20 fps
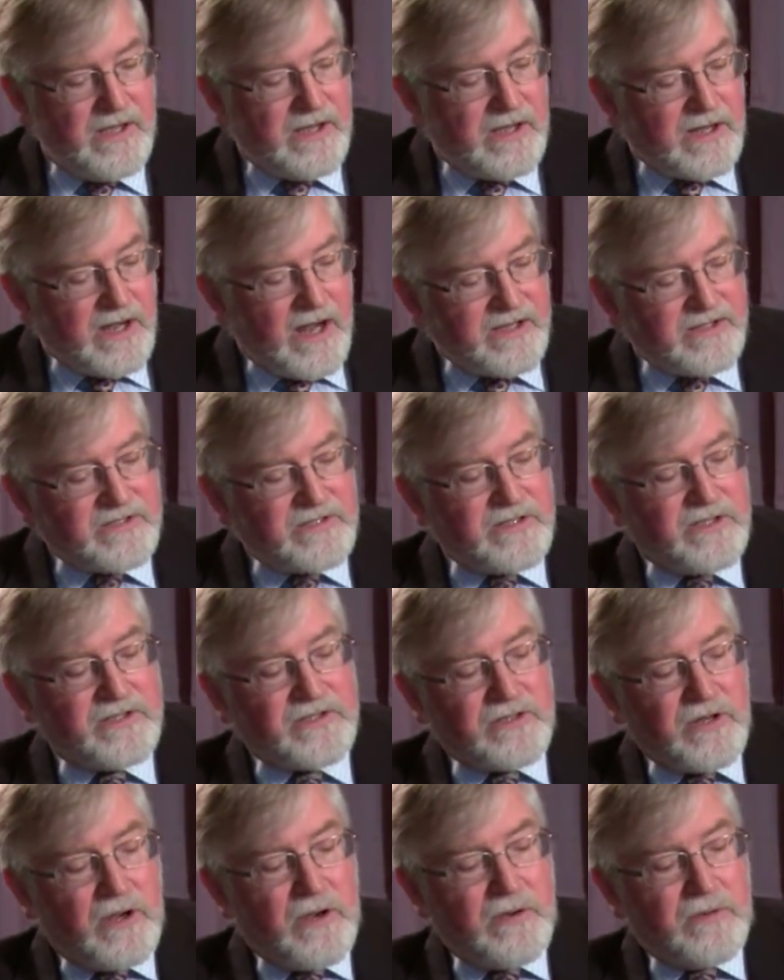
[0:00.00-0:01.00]
He cuts the
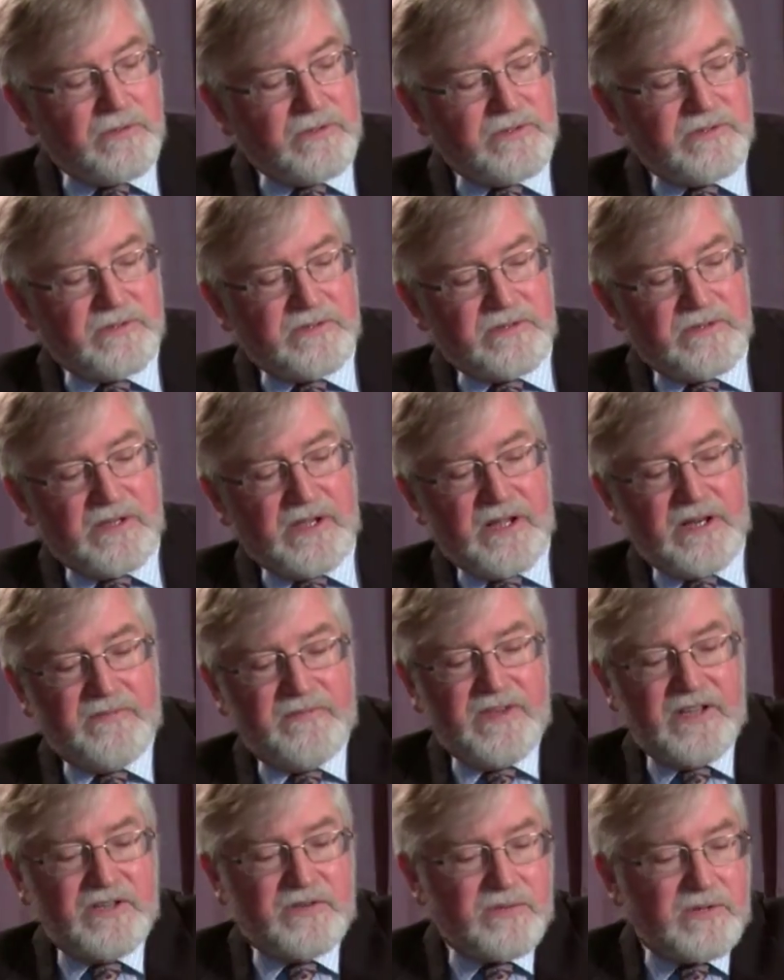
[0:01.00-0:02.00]
stones
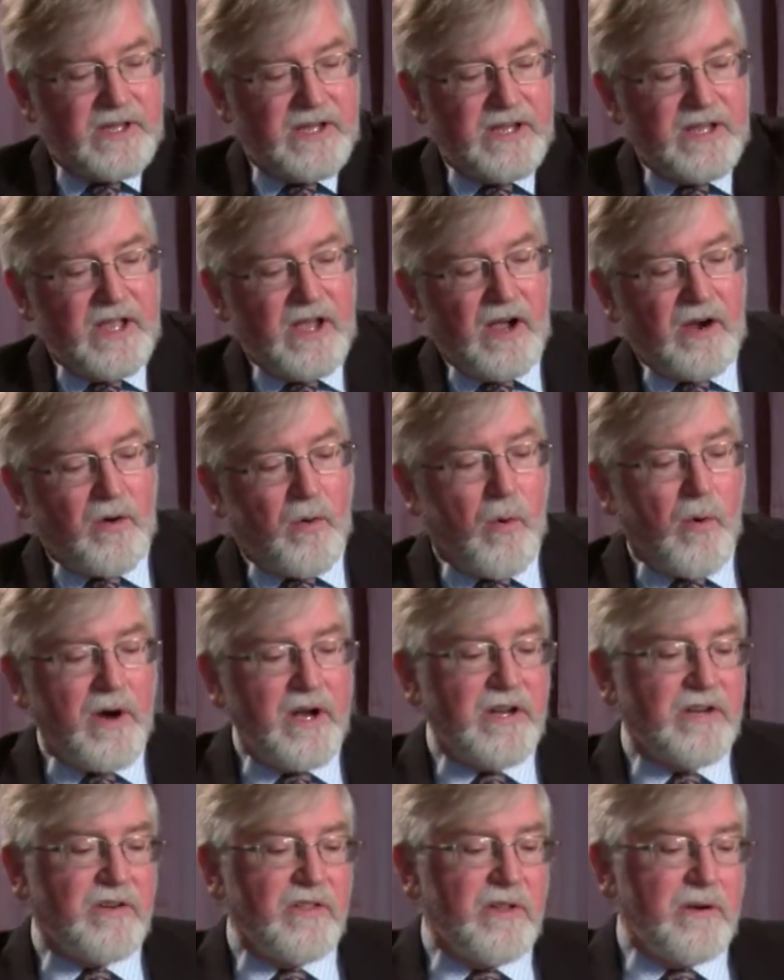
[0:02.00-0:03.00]
individually
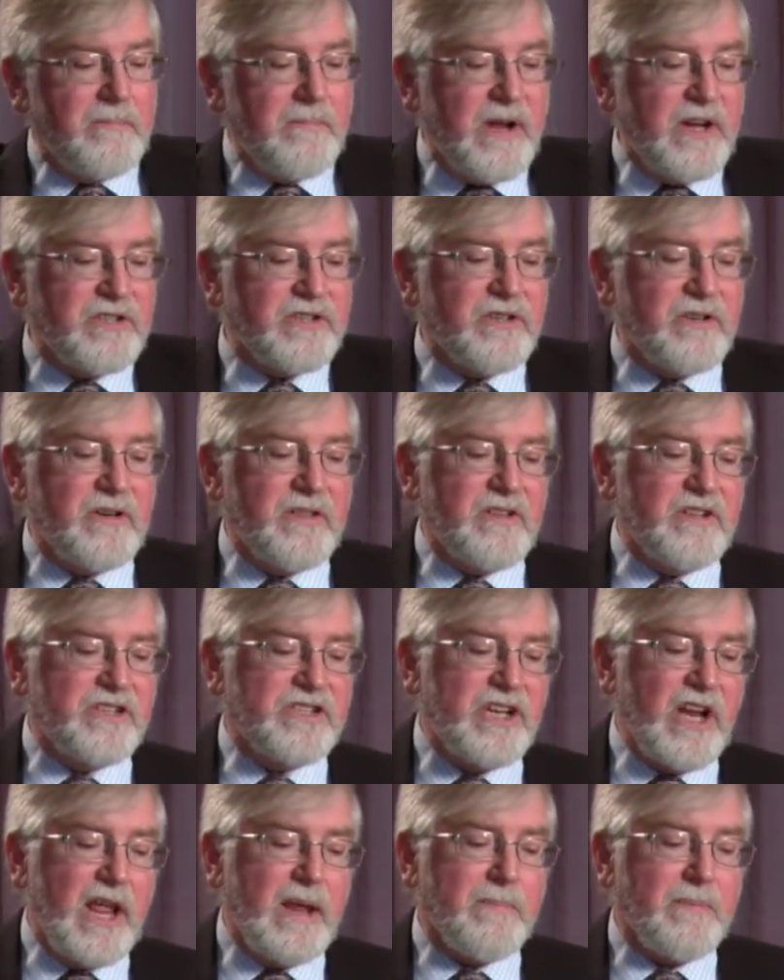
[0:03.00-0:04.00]
according to their measure and their
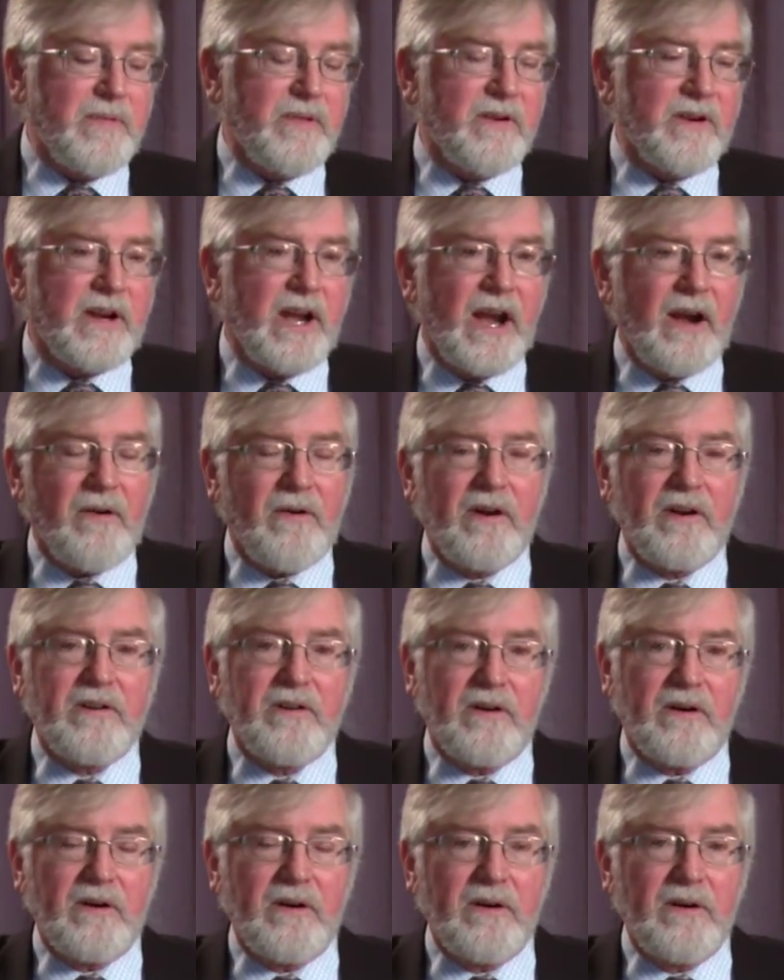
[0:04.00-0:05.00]
shape and their
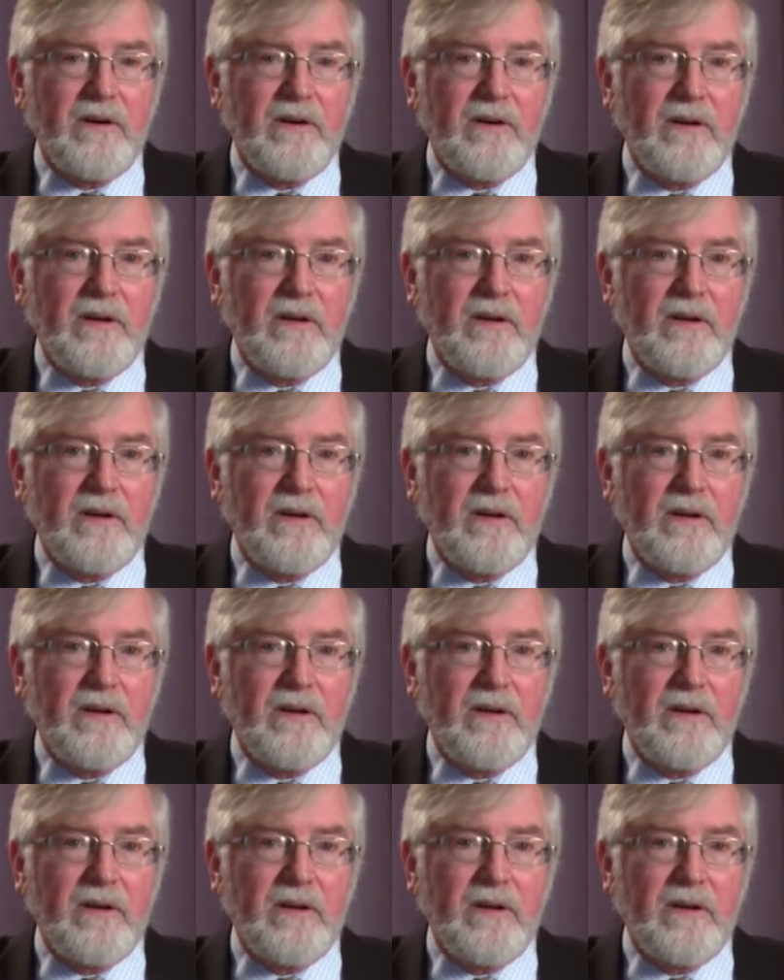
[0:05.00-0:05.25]
character,